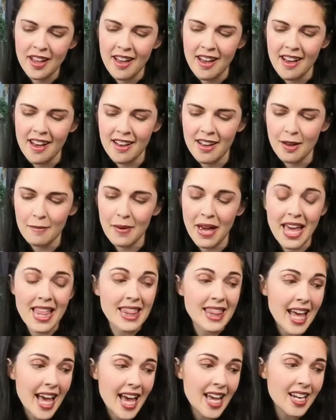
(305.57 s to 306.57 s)
And
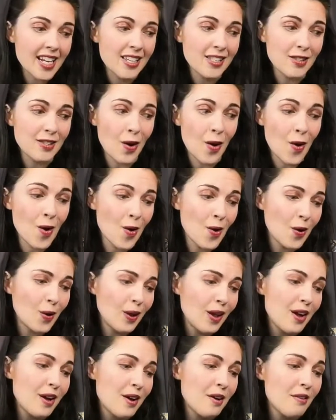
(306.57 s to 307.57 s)
that is
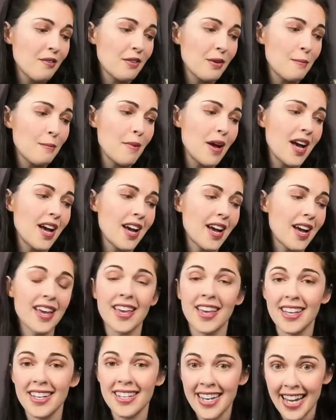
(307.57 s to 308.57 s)
all of
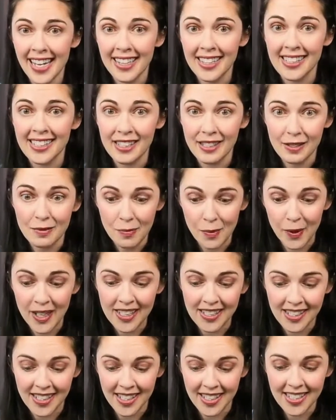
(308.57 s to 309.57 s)
my necklaces and
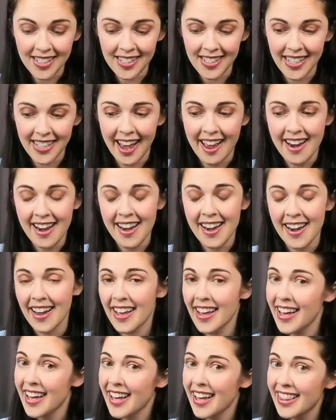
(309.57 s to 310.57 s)
bracelets. And
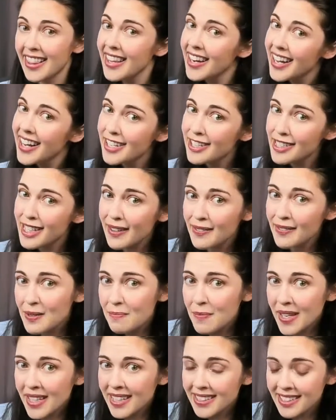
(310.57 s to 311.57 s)
then I just have some
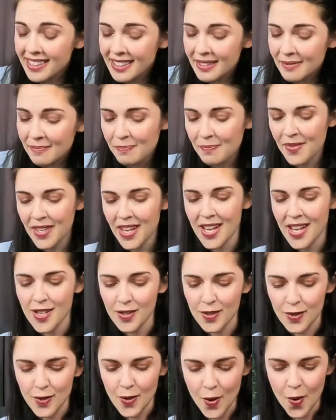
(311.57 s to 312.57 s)
pins.
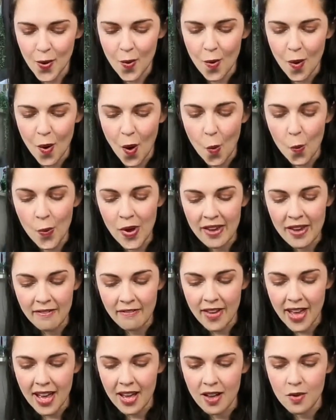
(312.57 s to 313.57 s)
So we
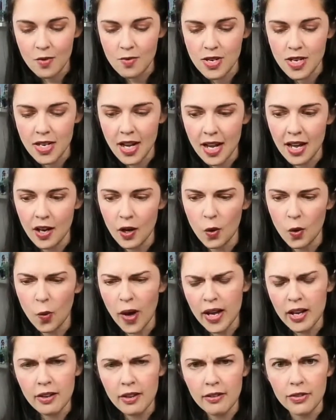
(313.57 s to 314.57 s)
found
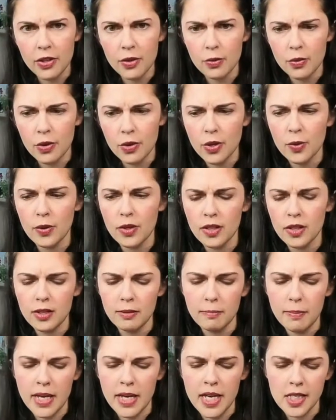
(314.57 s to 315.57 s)
quite a few cute little
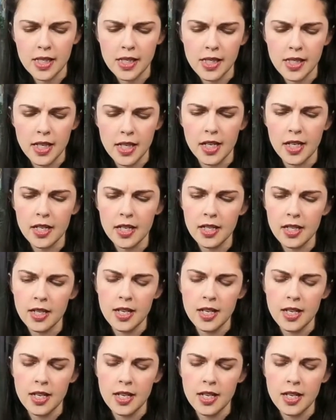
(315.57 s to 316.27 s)
pins here.